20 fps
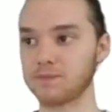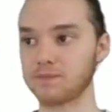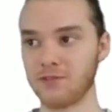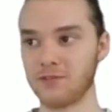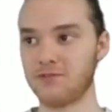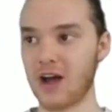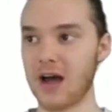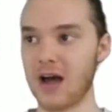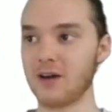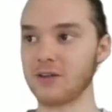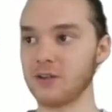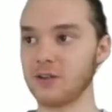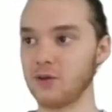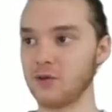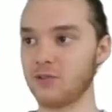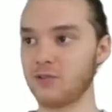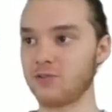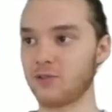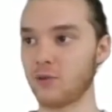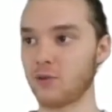the
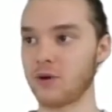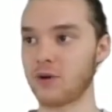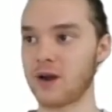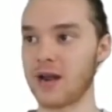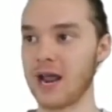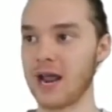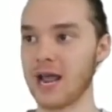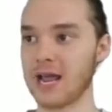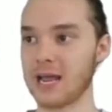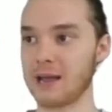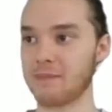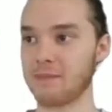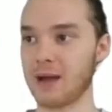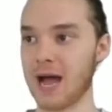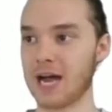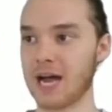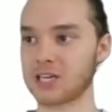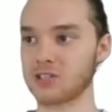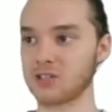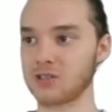value for name
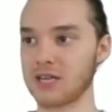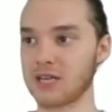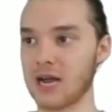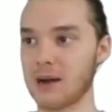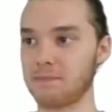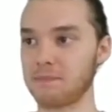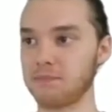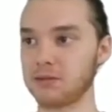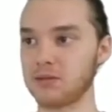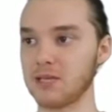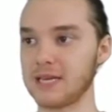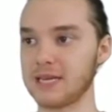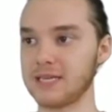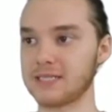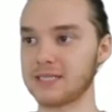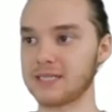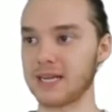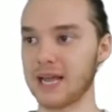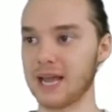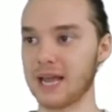actually got
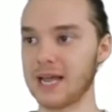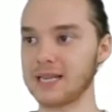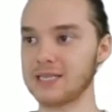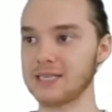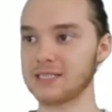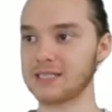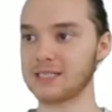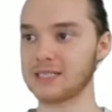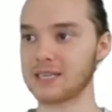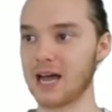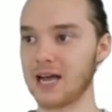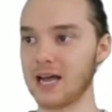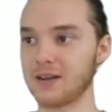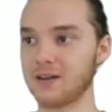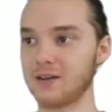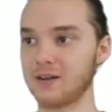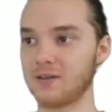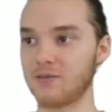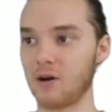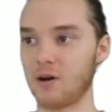placed
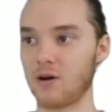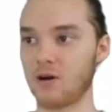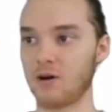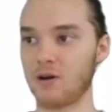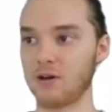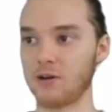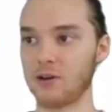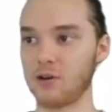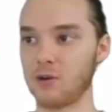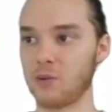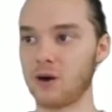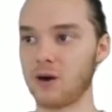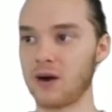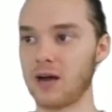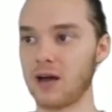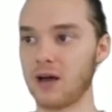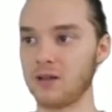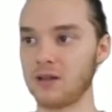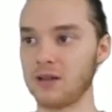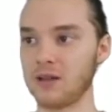inside of our
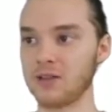URL.